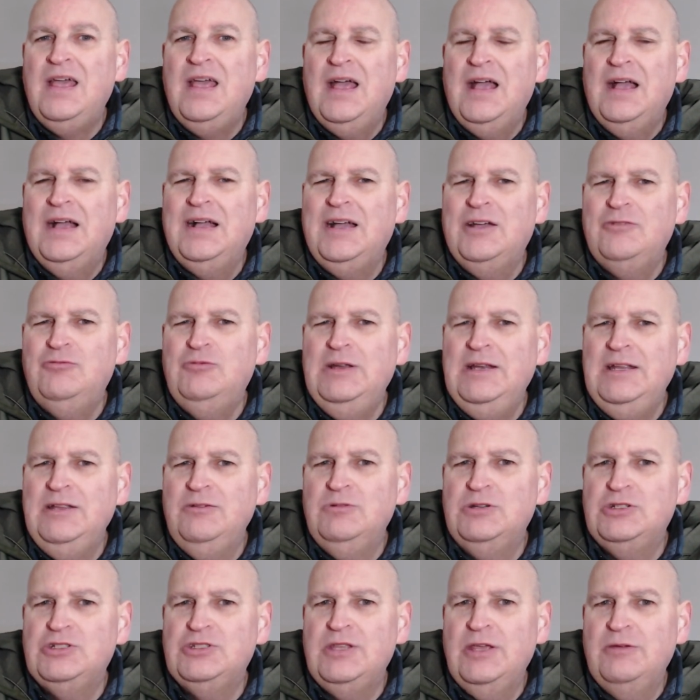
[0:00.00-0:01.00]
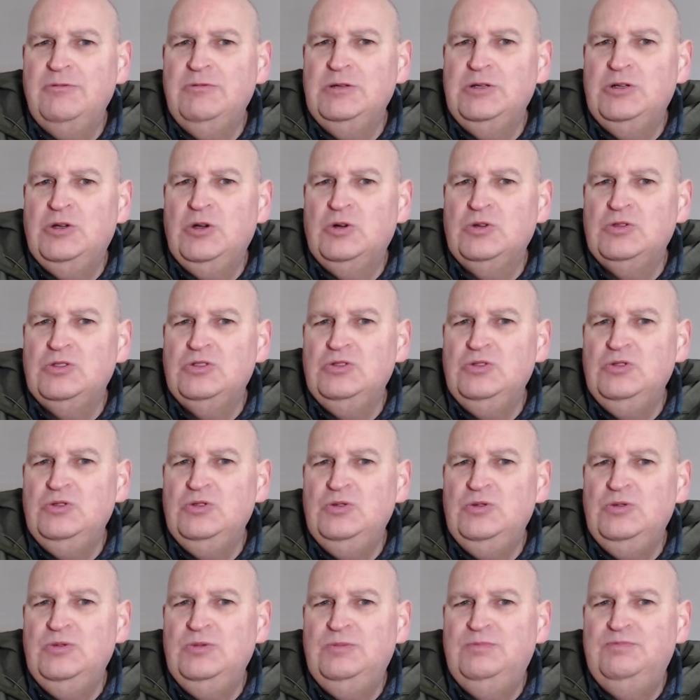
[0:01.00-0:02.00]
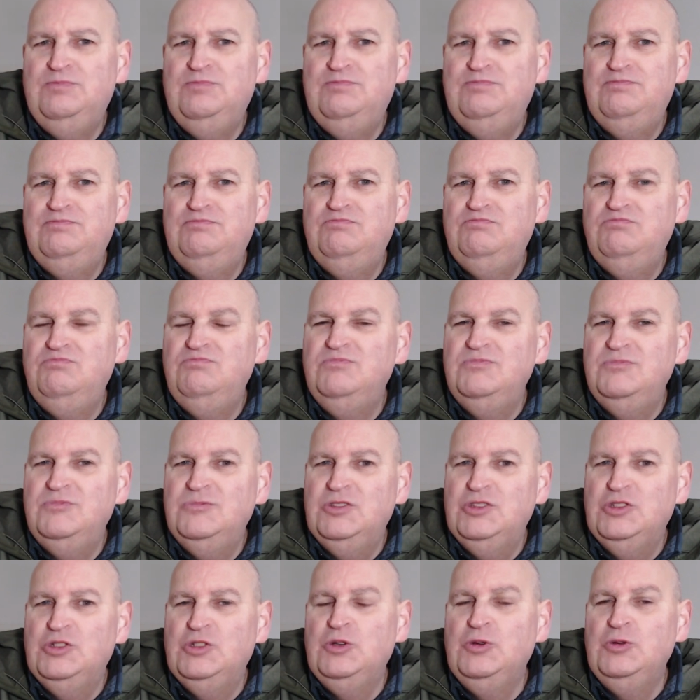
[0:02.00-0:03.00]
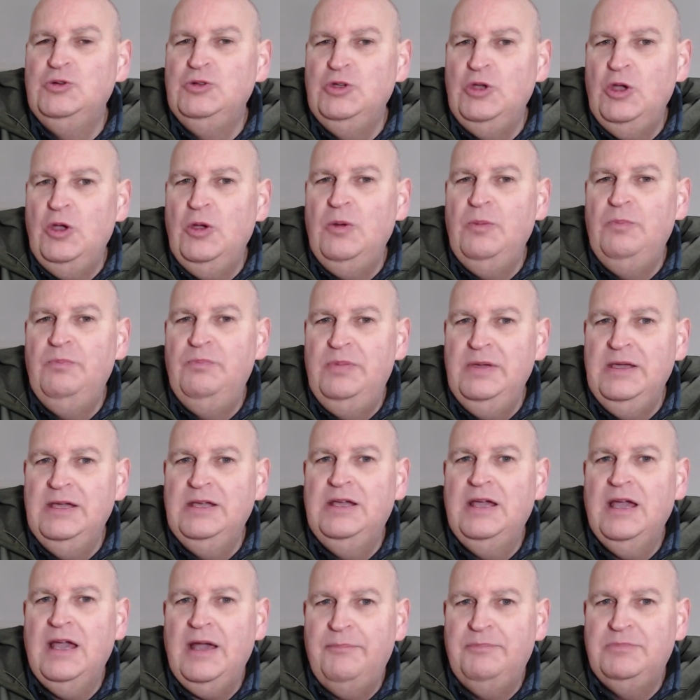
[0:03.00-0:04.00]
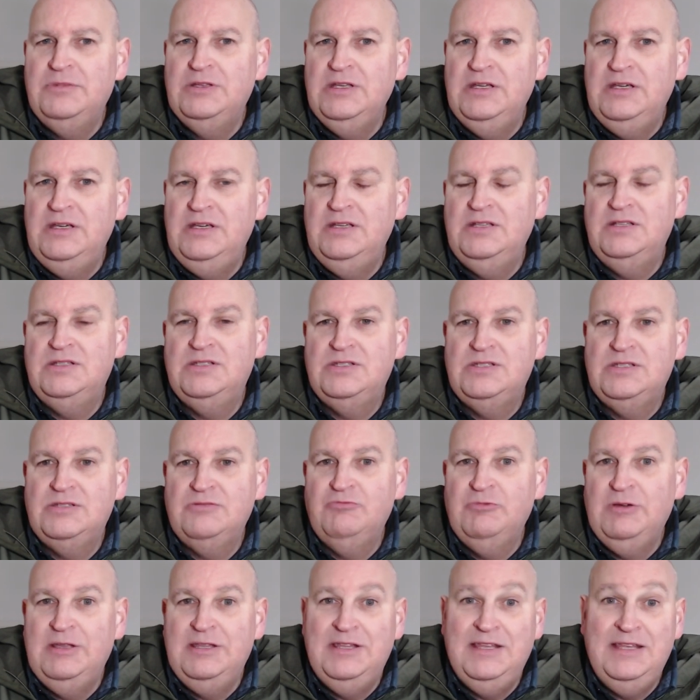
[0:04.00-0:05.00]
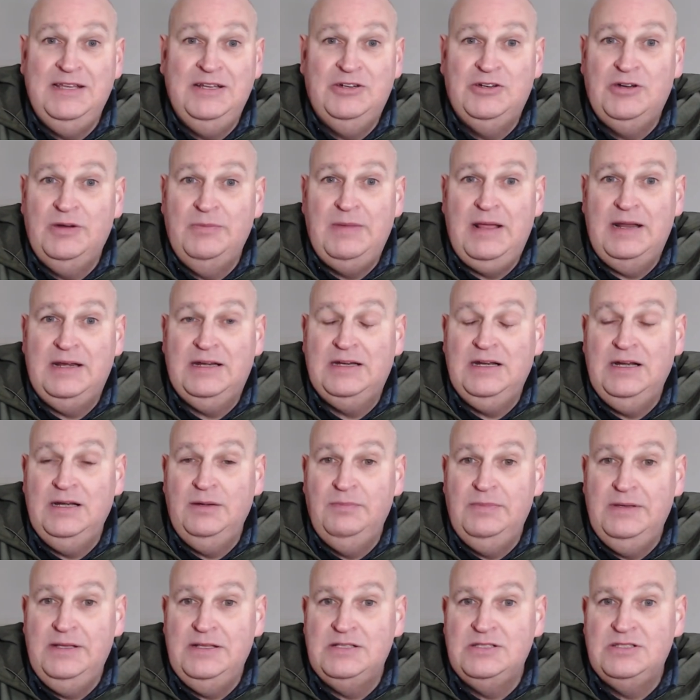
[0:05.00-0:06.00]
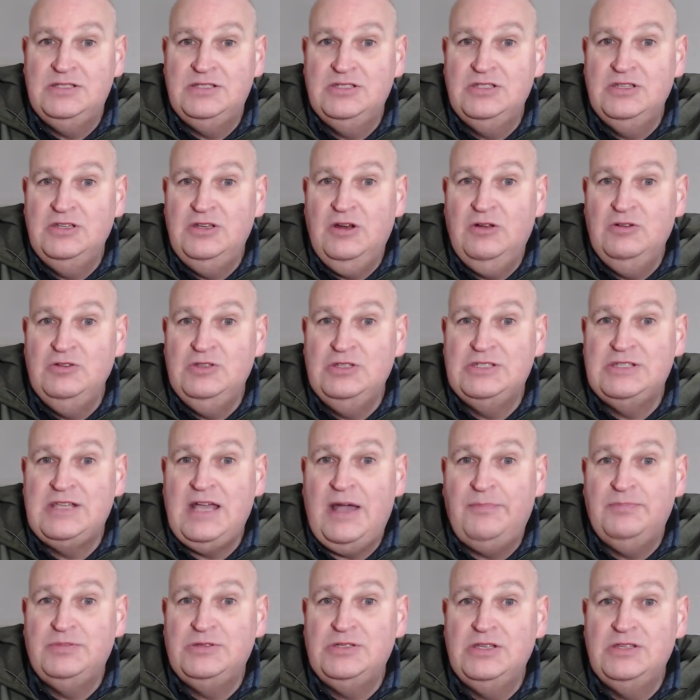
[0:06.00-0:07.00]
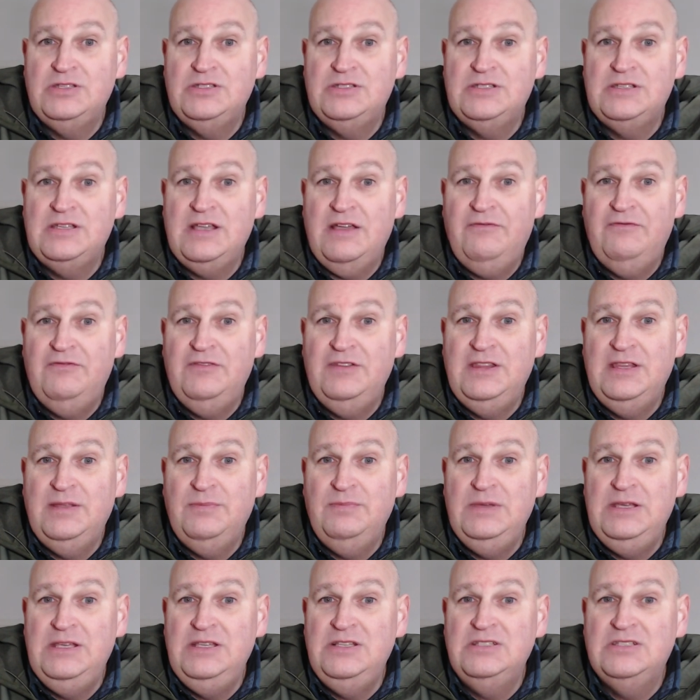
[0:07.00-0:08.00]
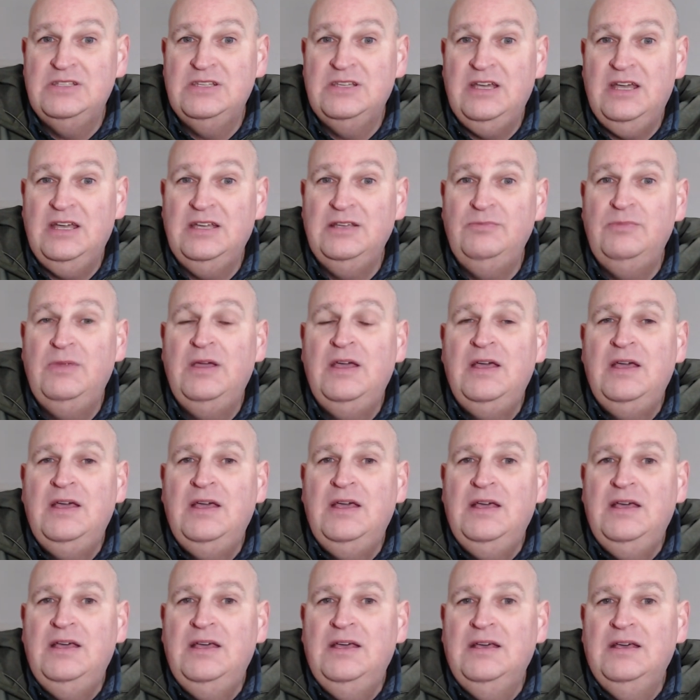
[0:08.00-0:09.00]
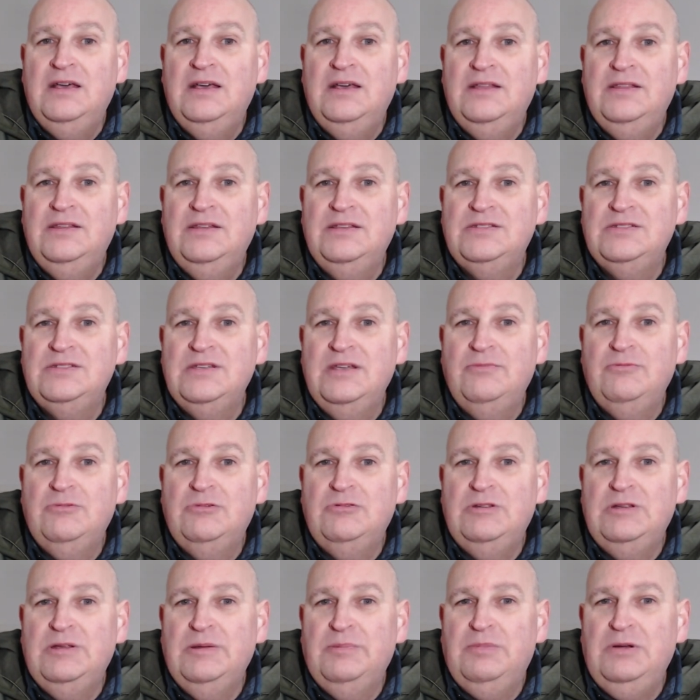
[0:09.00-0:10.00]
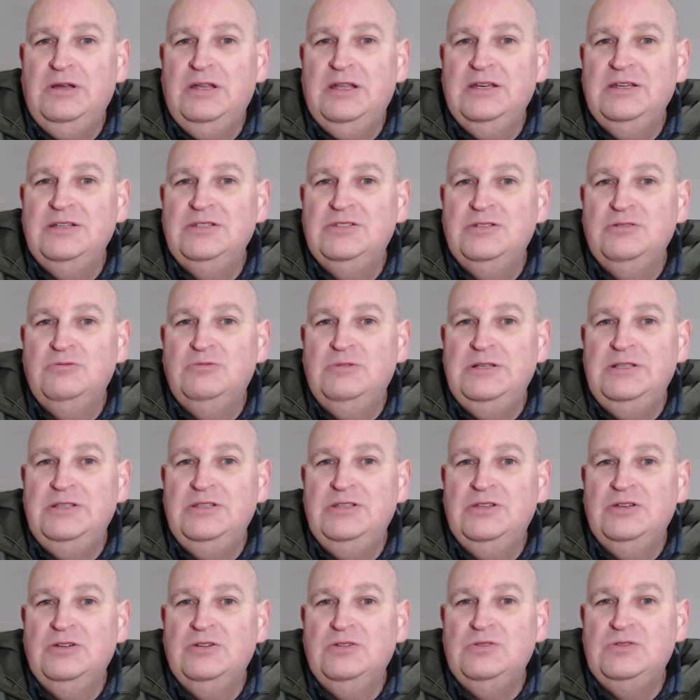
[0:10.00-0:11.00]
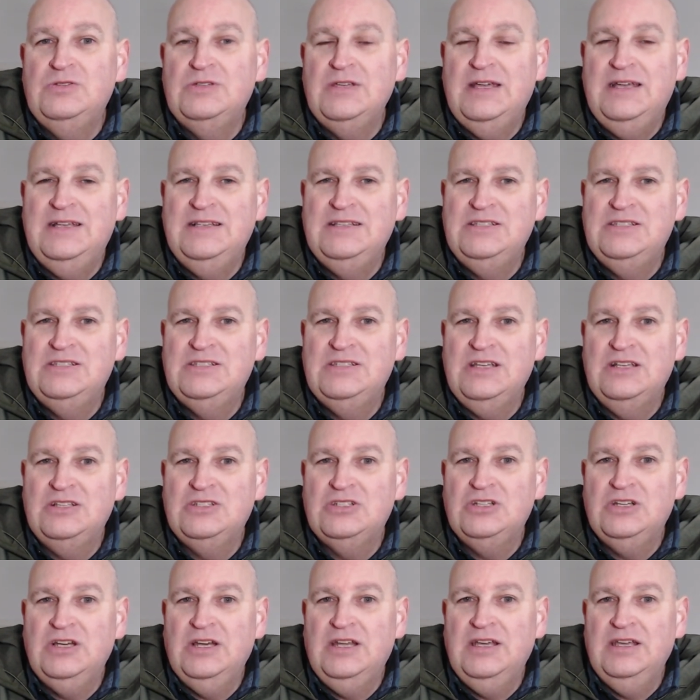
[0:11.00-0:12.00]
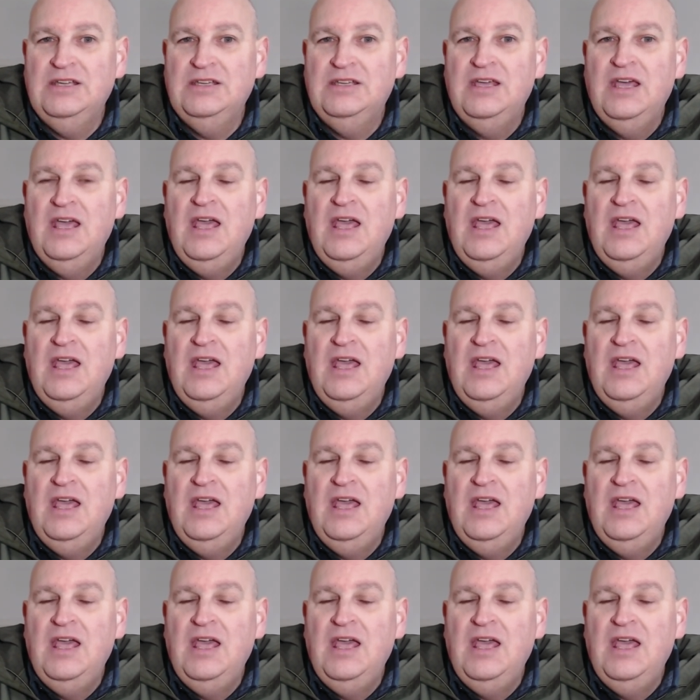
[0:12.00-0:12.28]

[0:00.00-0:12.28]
I really wish they would go to 2 year big updates with incremental bits, just apps and stuff in the meantime, and the same would apply to Windows and such like.